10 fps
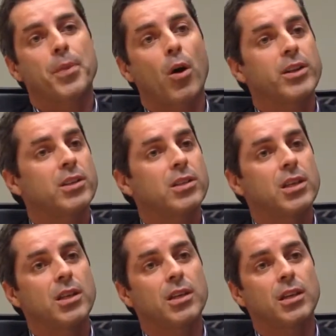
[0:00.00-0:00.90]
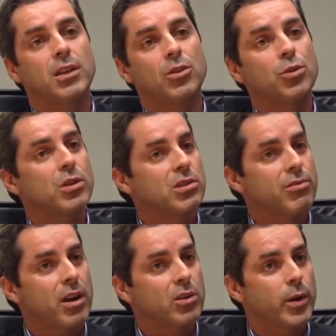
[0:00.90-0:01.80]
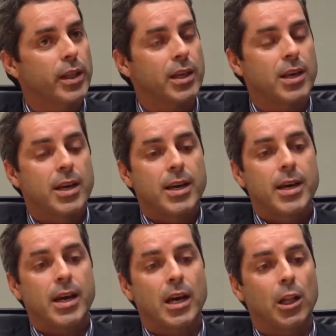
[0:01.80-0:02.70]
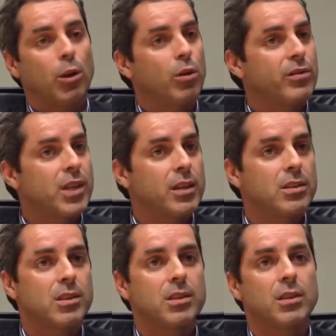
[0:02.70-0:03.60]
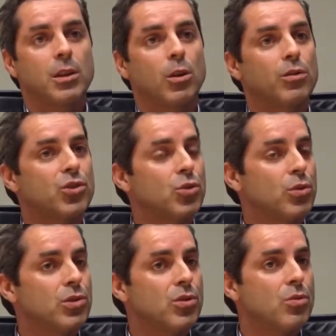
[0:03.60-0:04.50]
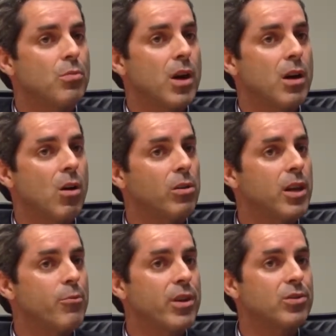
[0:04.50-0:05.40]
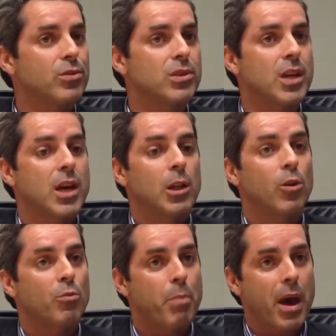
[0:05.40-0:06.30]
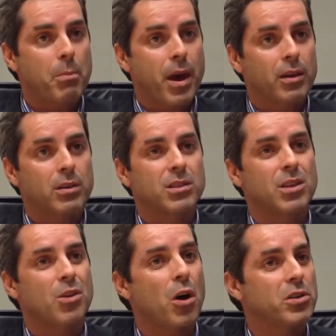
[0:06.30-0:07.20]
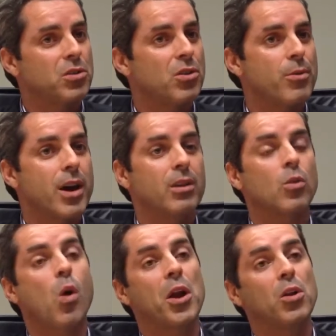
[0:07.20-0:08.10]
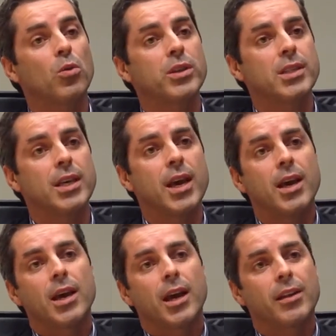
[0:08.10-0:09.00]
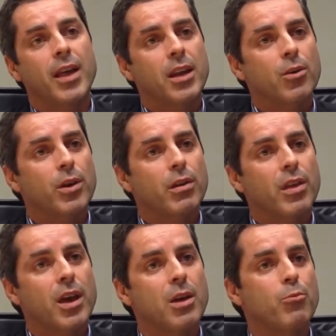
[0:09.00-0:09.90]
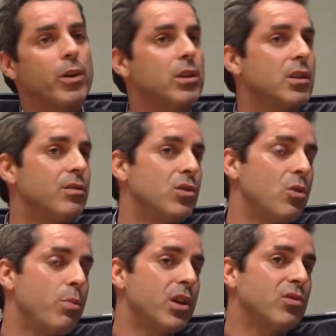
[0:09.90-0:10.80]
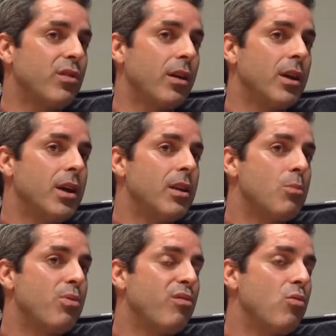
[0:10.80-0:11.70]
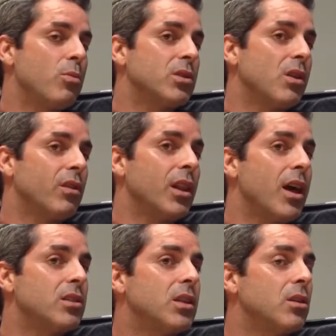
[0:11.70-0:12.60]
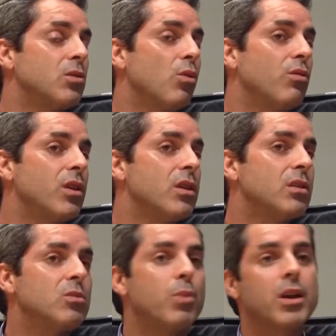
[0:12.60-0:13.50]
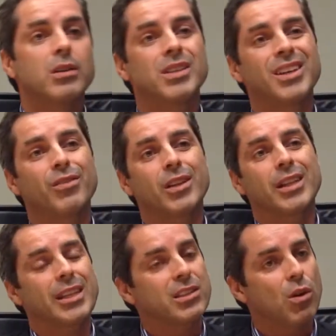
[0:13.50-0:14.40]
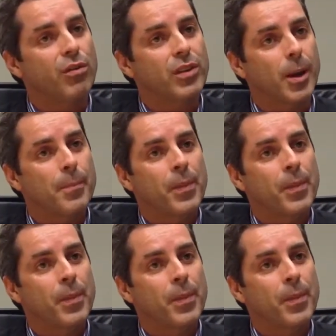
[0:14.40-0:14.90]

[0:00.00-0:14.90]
high-density unit strata dwelling, a lot of tenants, a lot of short-term holiday rentals, a lot of backpackers, so high turnaround, quite noisy. And in that area there, relative to the beachfront, the performance over the last 10 to 12 years has been significantly softer.